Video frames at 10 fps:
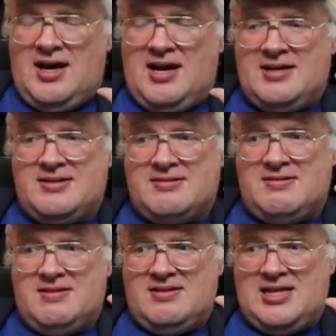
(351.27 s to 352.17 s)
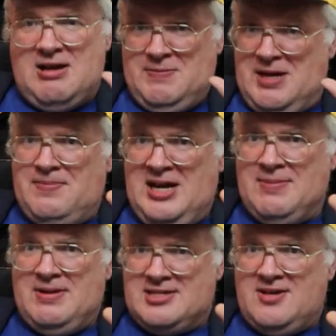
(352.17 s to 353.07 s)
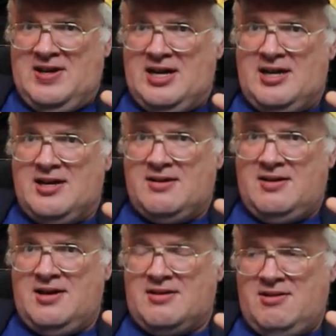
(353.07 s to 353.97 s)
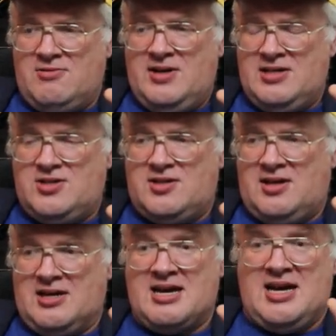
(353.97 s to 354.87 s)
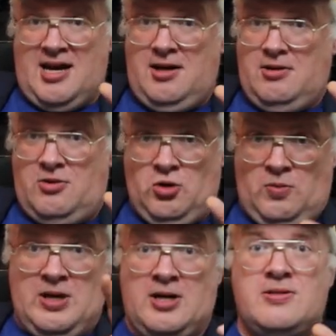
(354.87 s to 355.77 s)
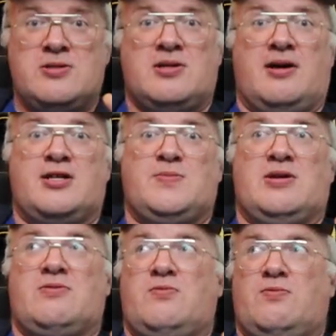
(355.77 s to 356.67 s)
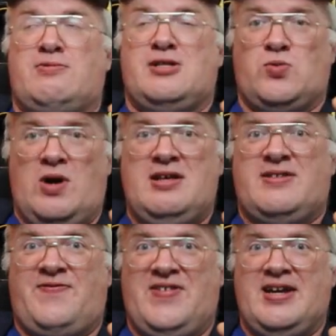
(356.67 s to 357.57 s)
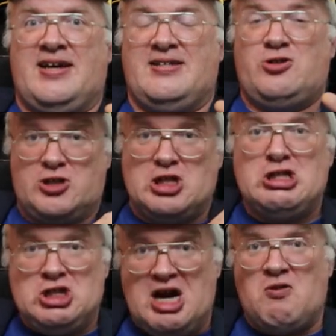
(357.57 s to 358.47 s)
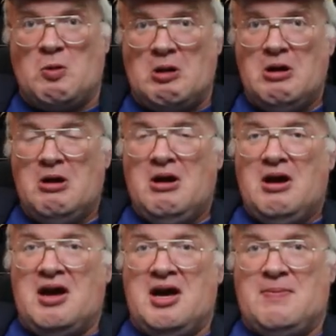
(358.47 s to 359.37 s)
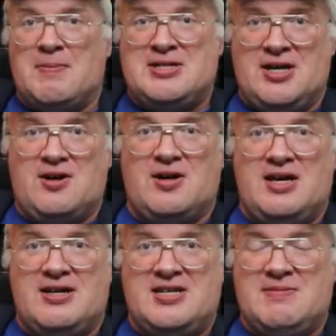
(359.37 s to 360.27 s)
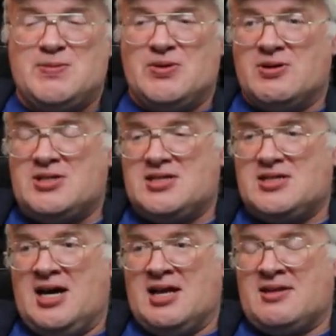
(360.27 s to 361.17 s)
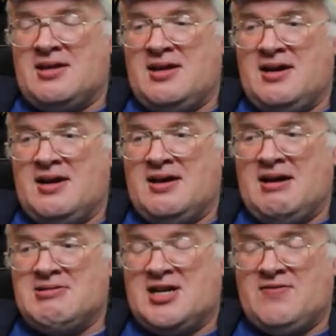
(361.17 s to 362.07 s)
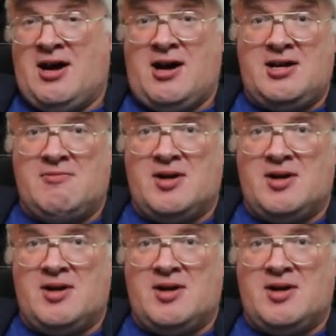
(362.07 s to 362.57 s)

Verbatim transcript: And they'll be a beatable Slovenia, like, no question. Like, again, you'll be underdogs, but since when is Finland, just in general, uh, but particularly in team sports at the uh, outside of hockey,